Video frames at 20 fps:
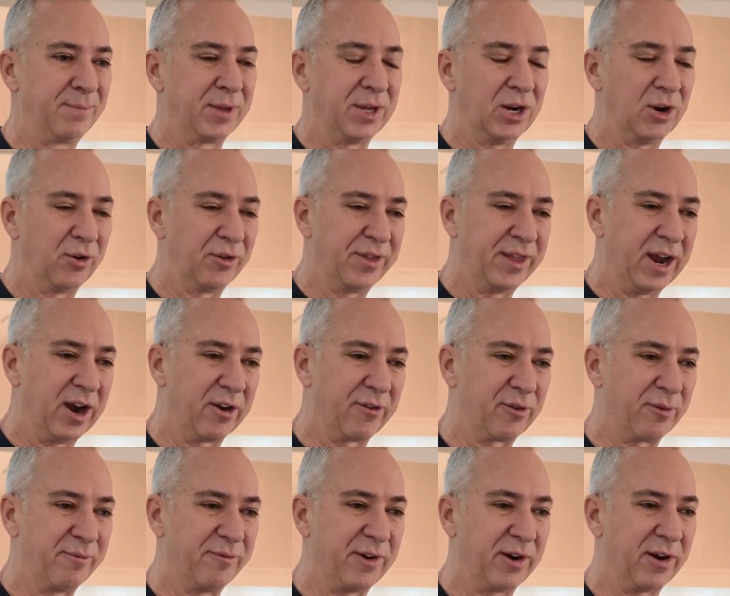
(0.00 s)
there
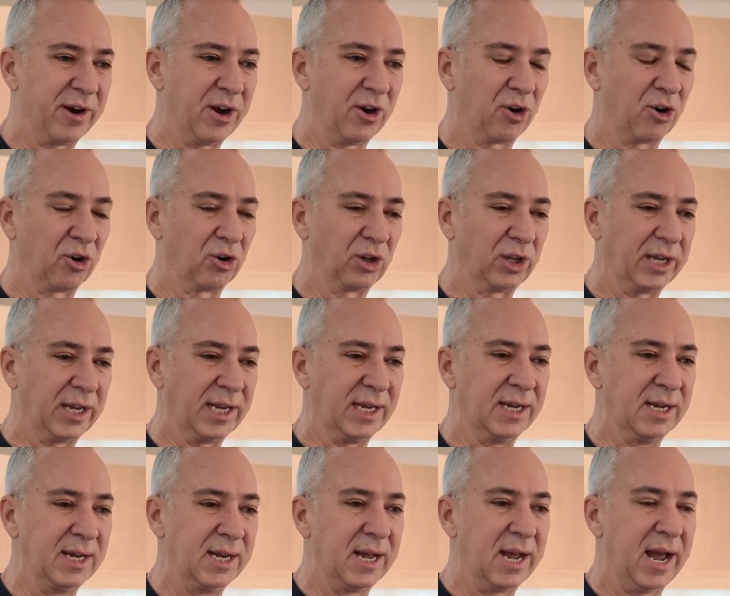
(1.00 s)
from very early
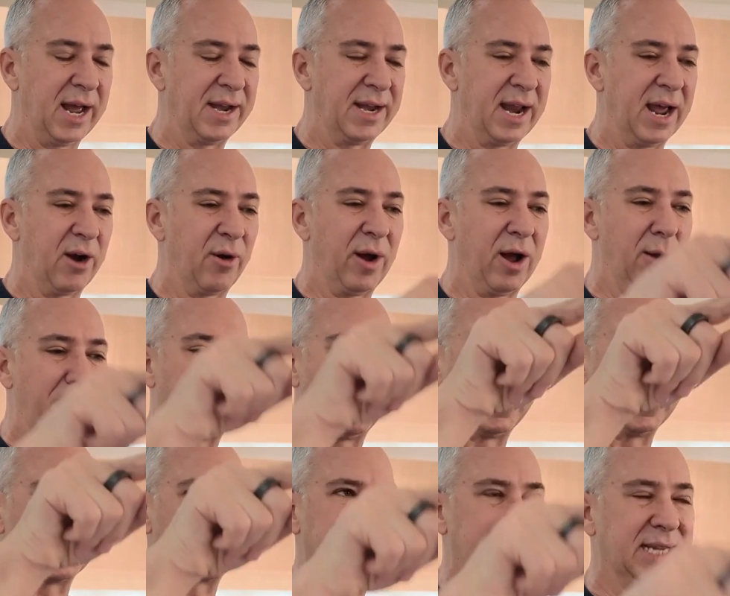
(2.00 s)
and now
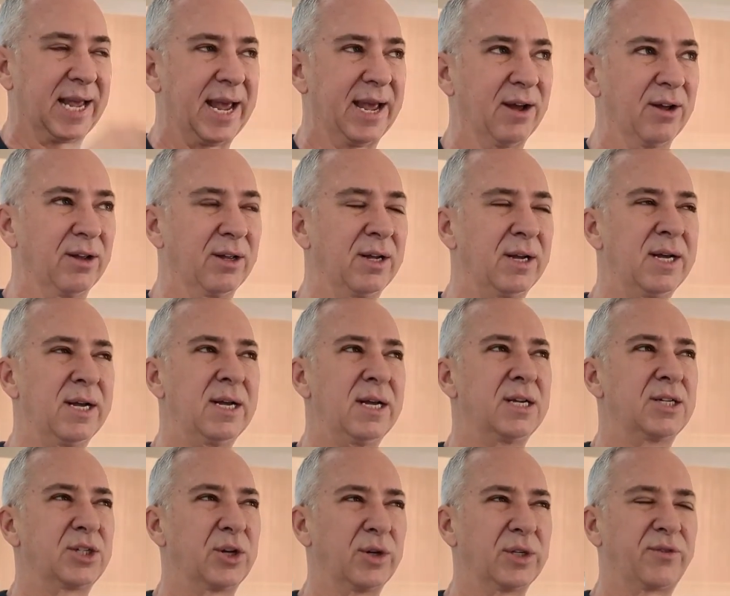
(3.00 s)
helping it scale.
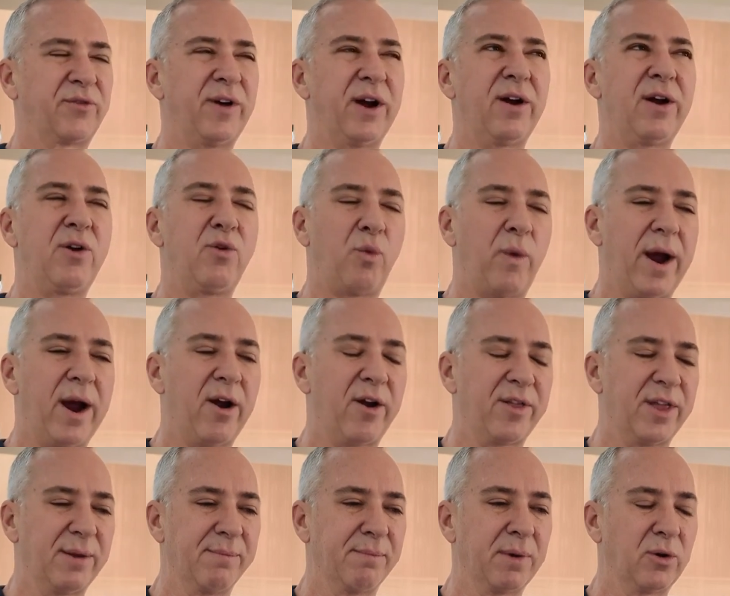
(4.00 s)
So it's very rare
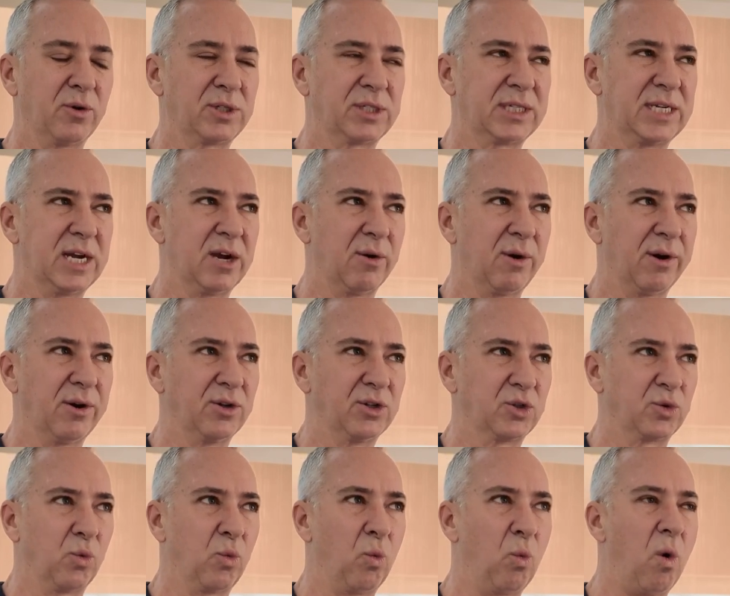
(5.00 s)
that most
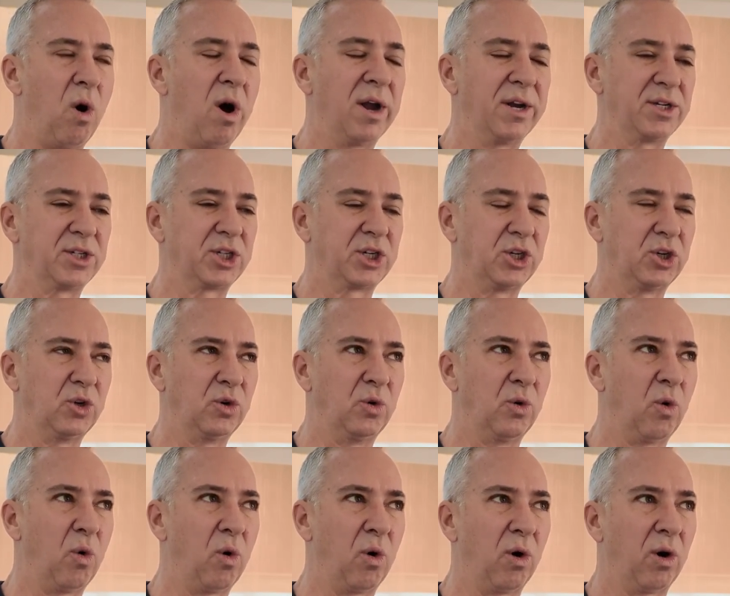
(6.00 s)
COOs want to
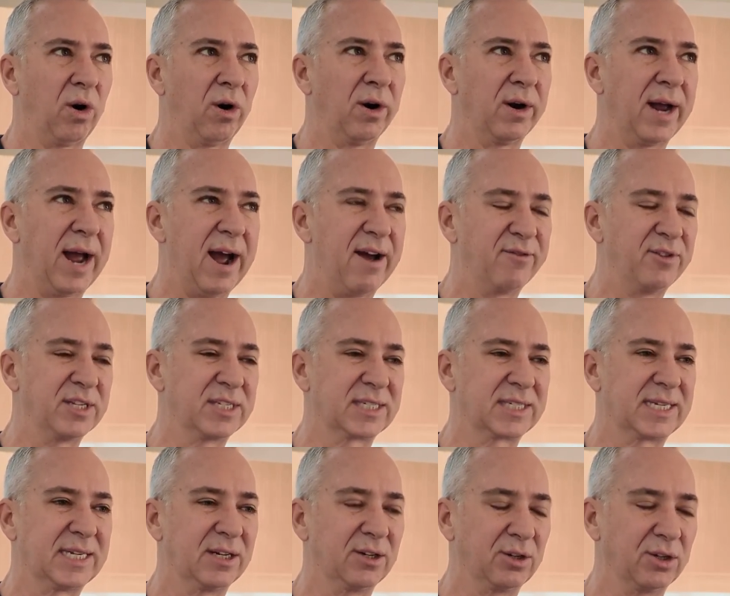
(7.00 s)
or have the
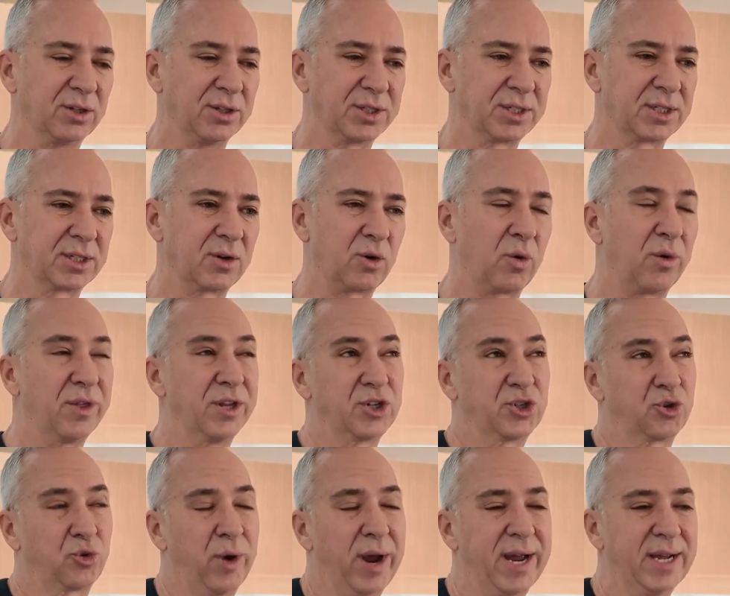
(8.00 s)
skills or the
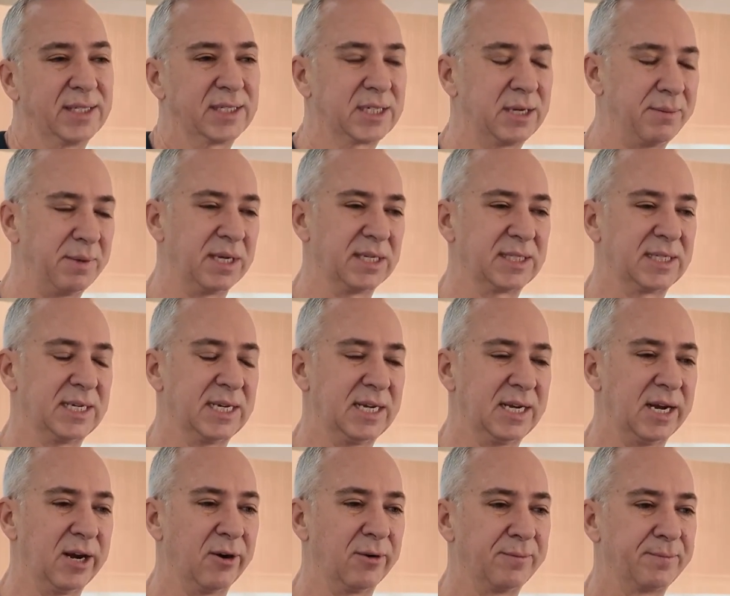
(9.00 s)
traits to be a
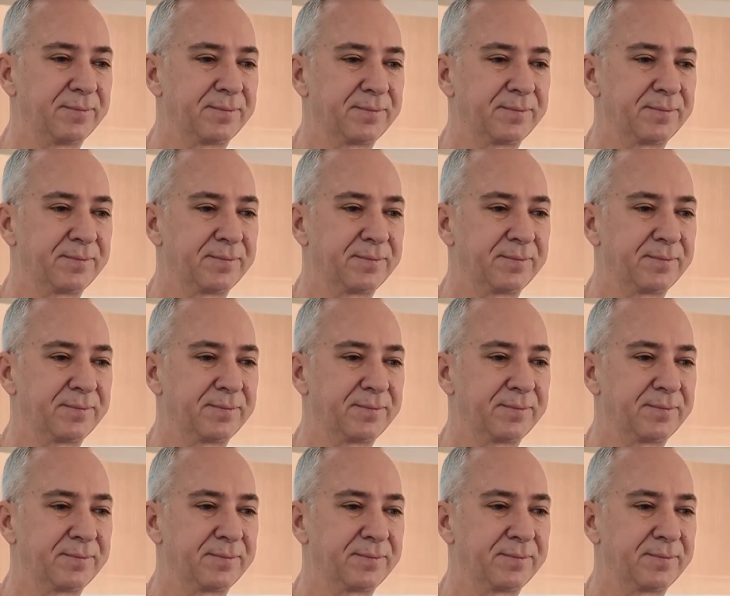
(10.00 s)
CEO.